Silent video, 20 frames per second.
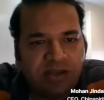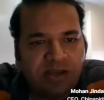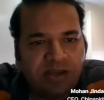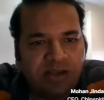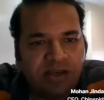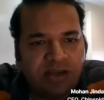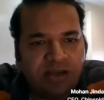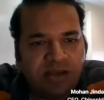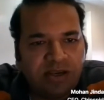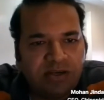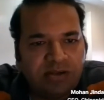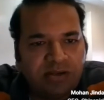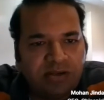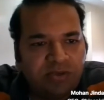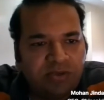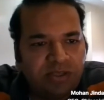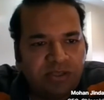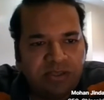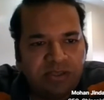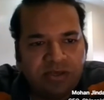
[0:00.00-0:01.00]
And
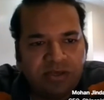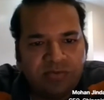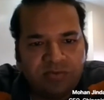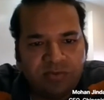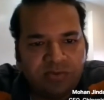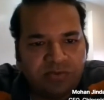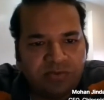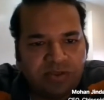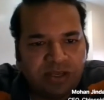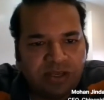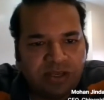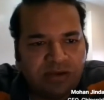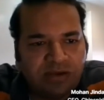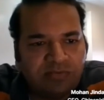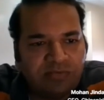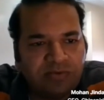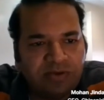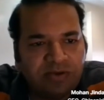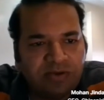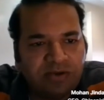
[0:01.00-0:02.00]
we, of course,
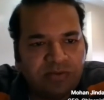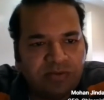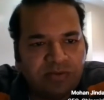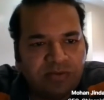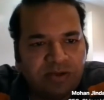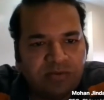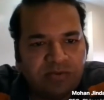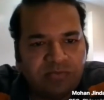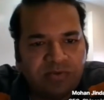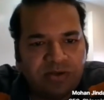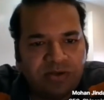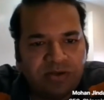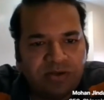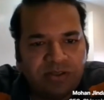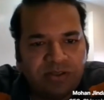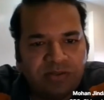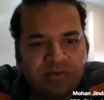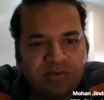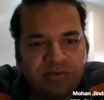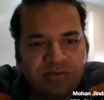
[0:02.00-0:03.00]
have a couple of
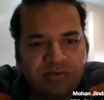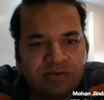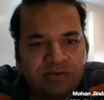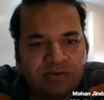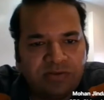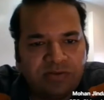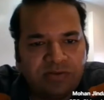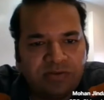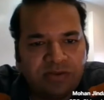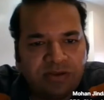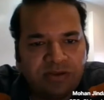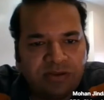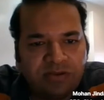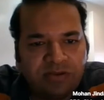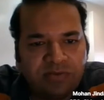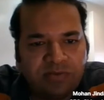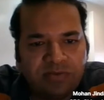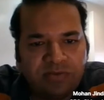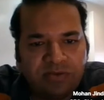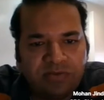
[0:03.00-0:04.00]
turnkey solutions in
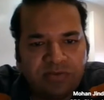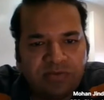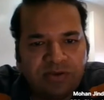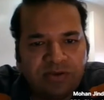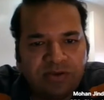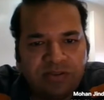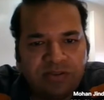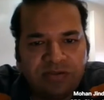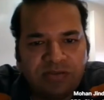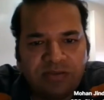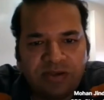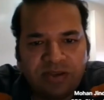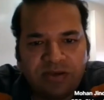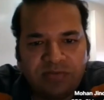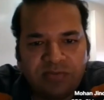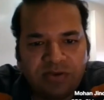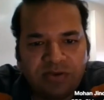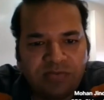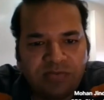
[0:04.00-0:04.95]
terms of SoC design,